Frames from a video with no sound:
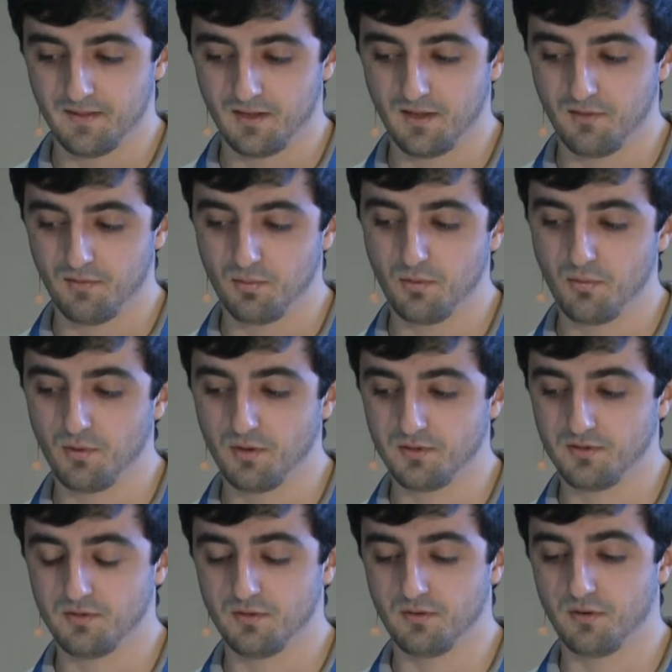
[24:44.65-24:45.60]
if we
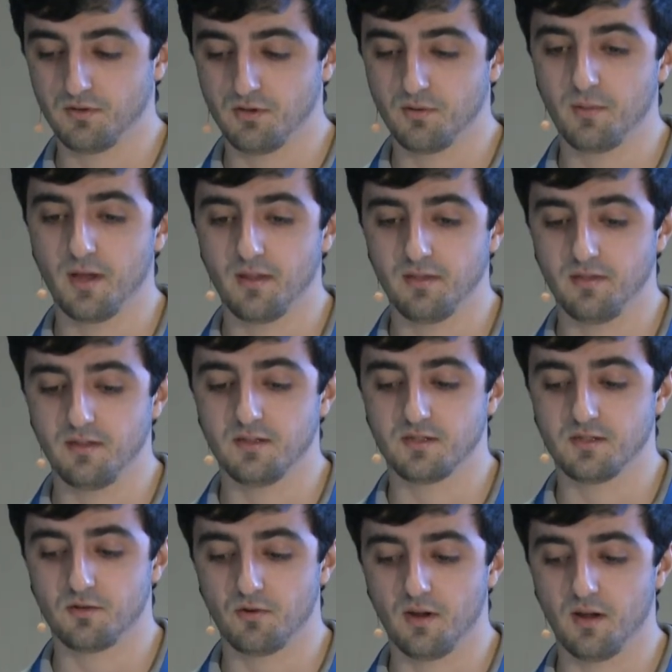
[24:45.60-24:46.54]
want to automate
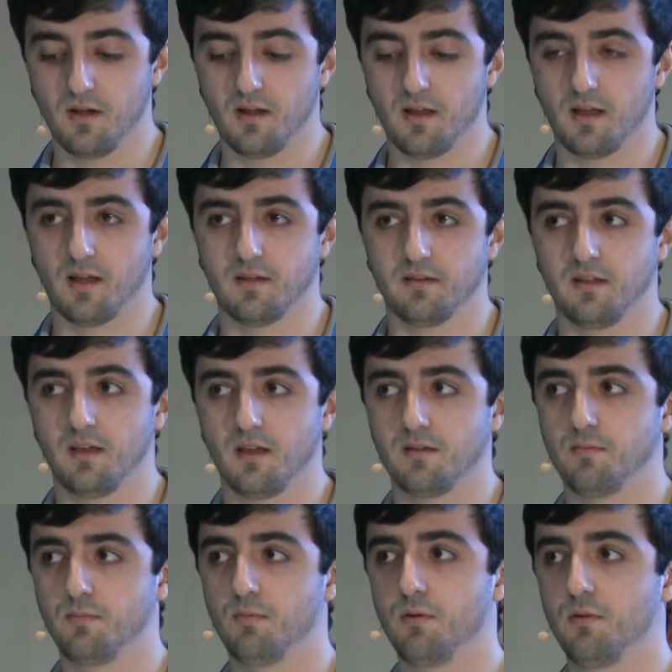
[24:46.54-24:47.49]
this really and
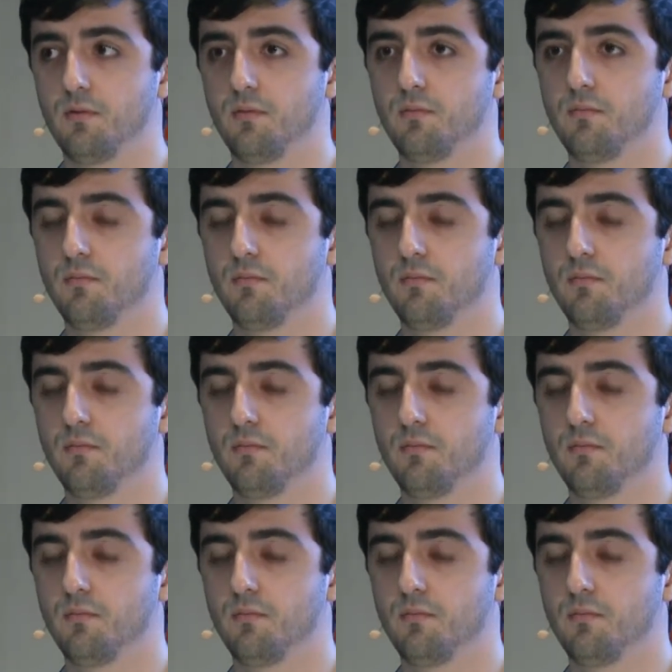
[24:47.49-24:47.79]
get more